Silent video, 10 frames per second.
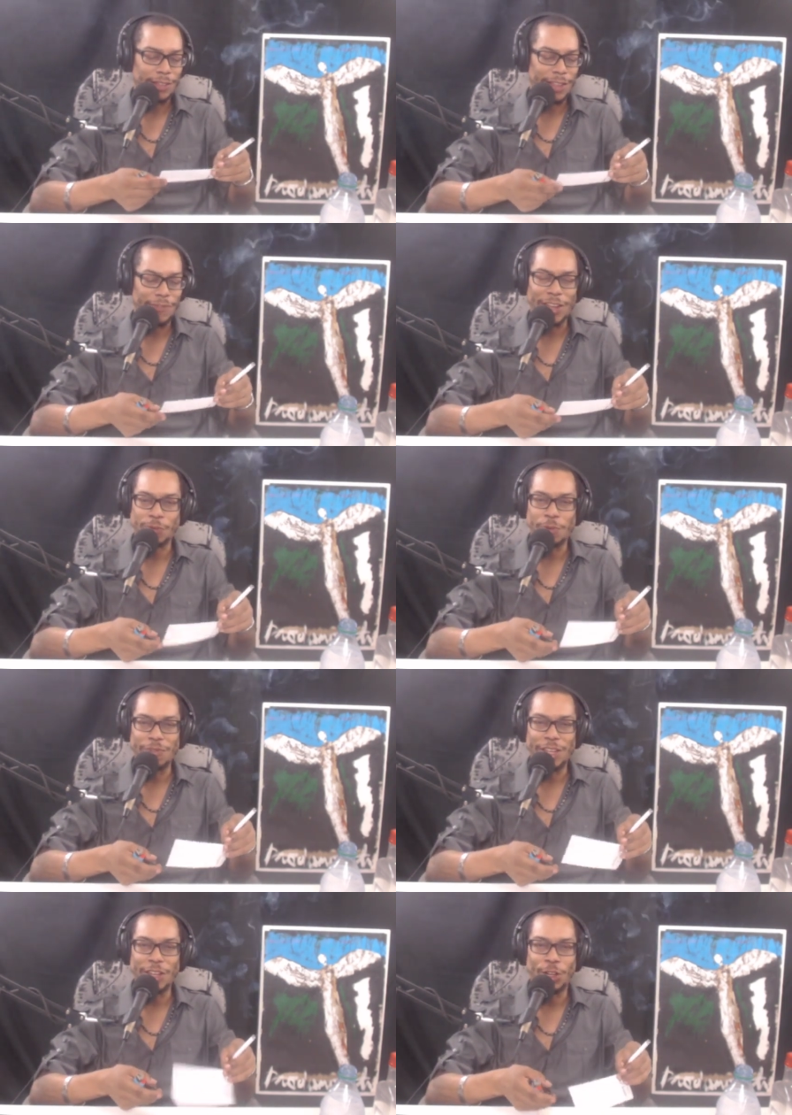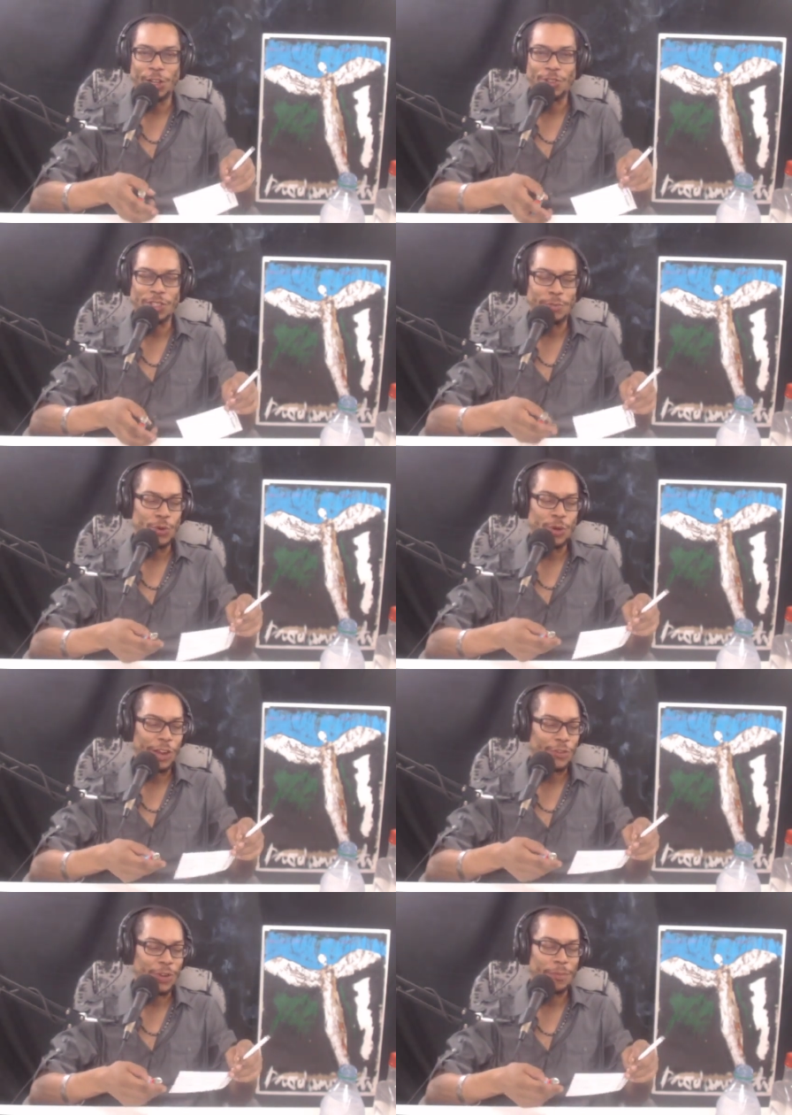investment vehicle or some new
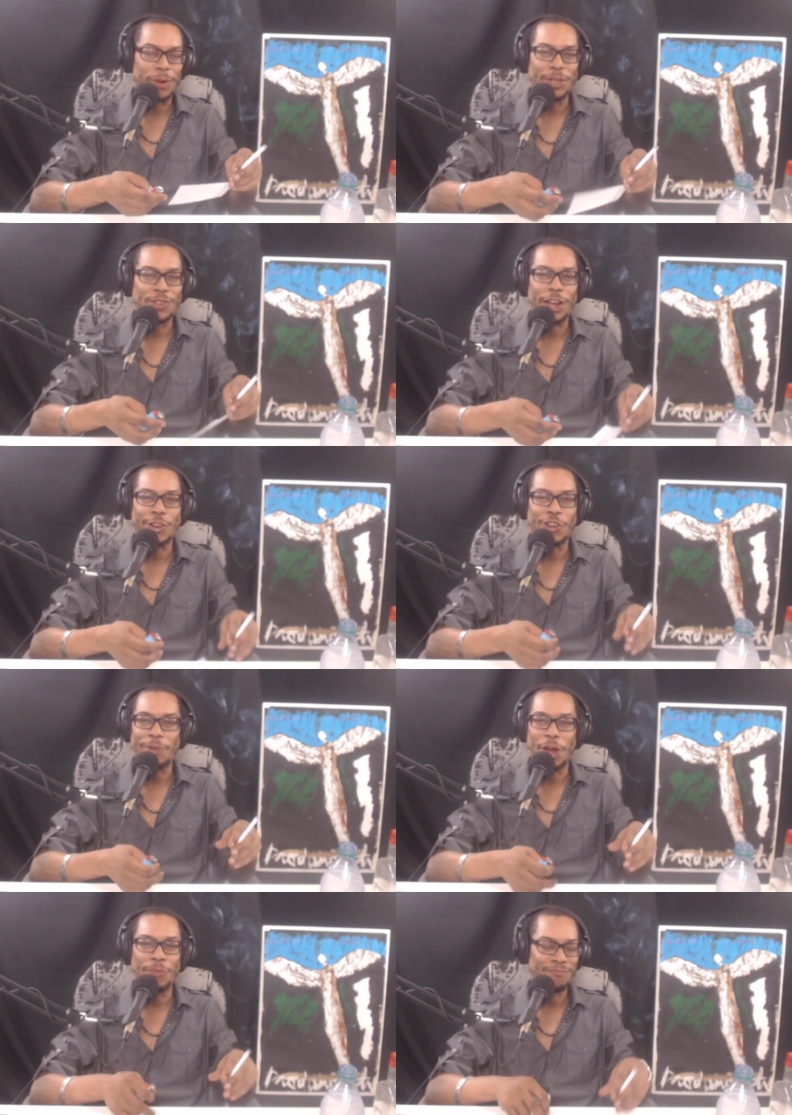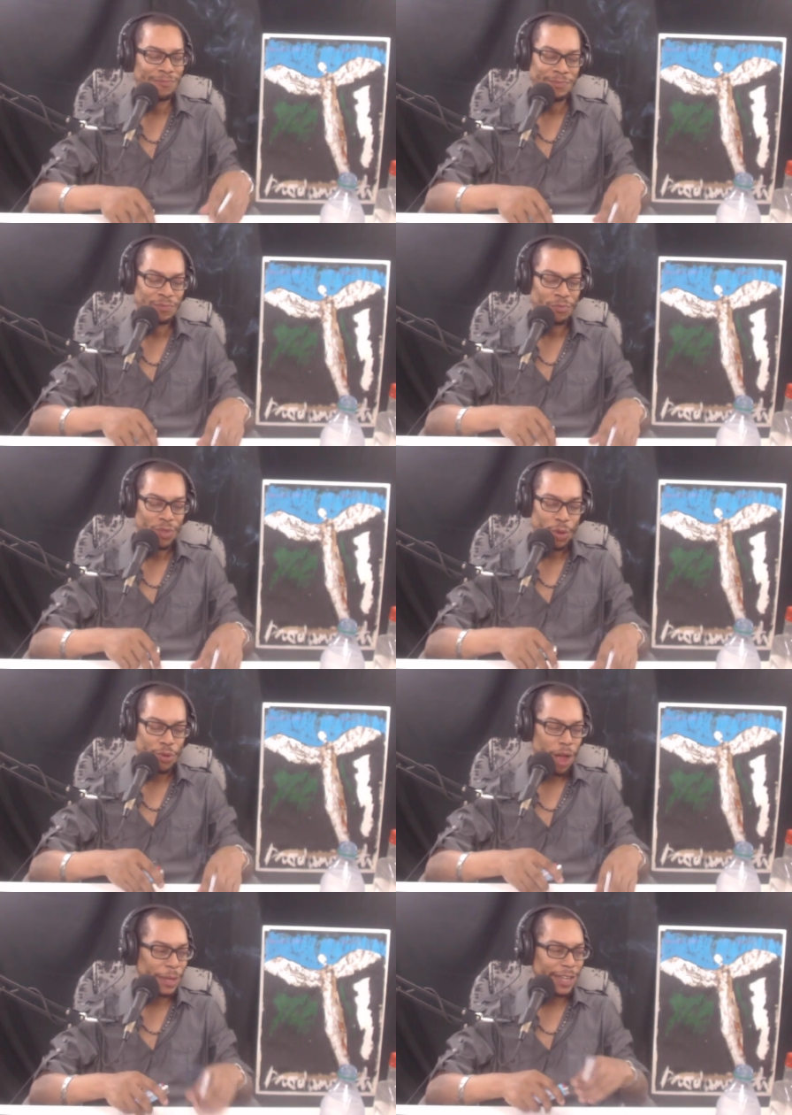country I'm going to be talking to you about
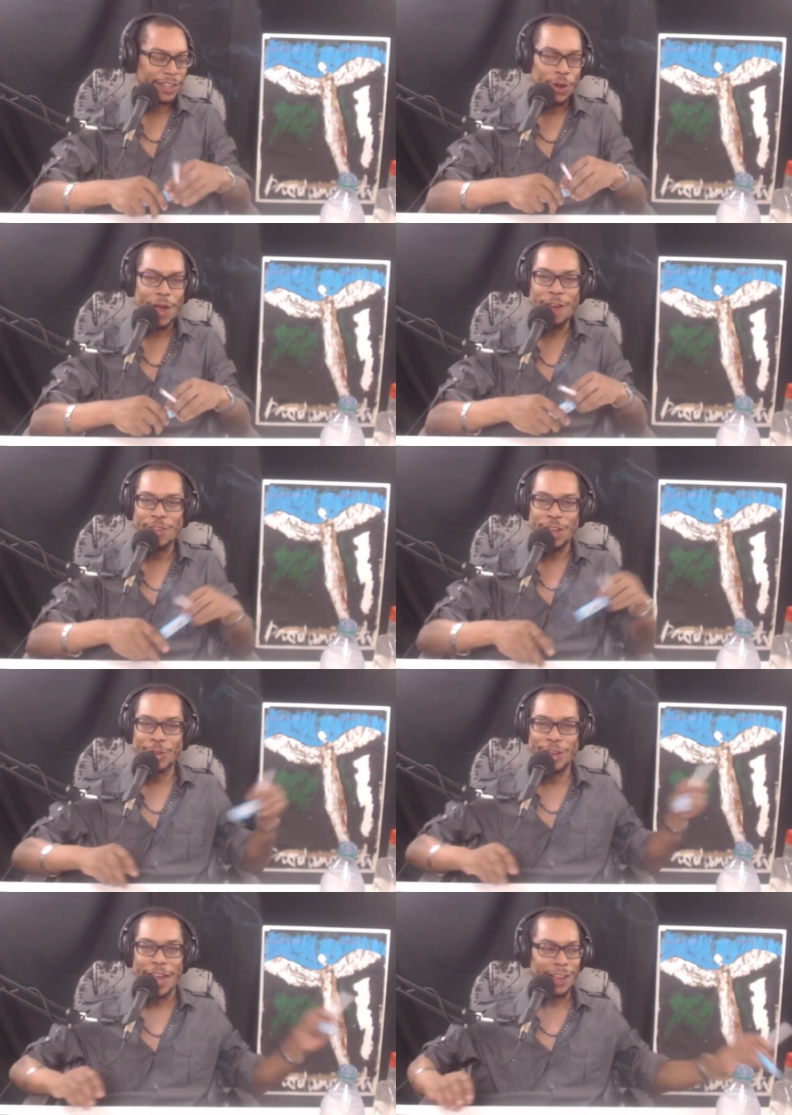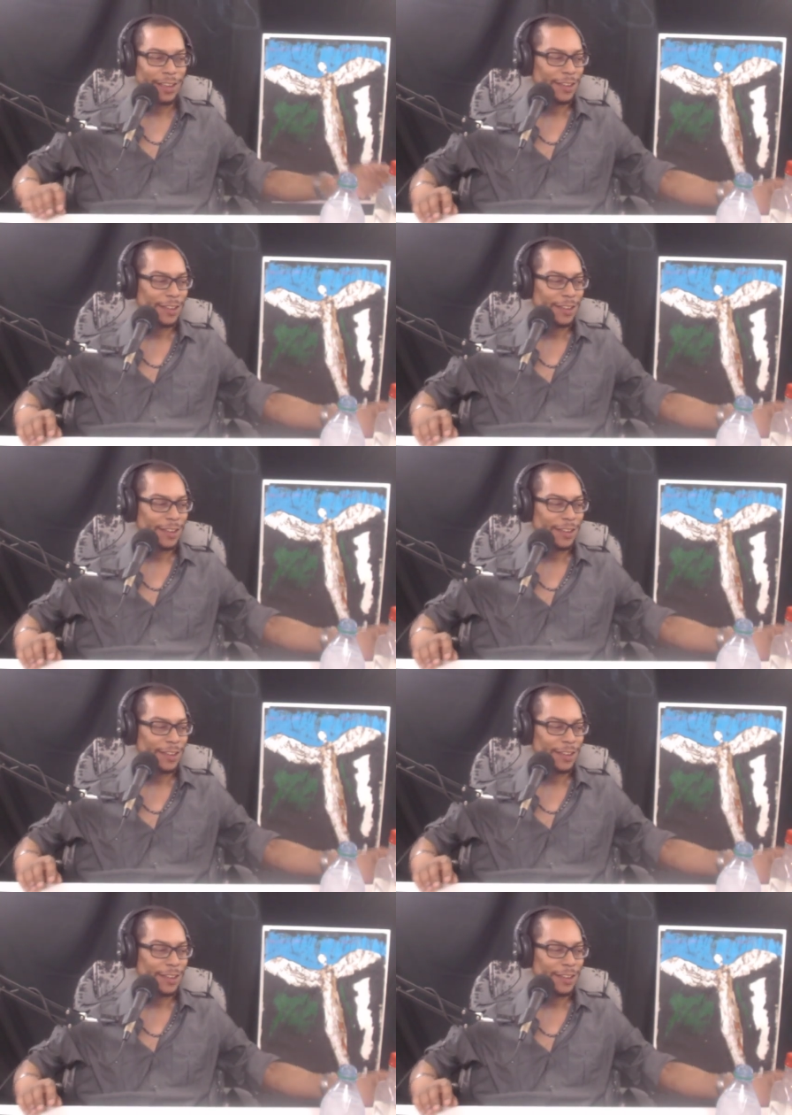probably, you know, every other day.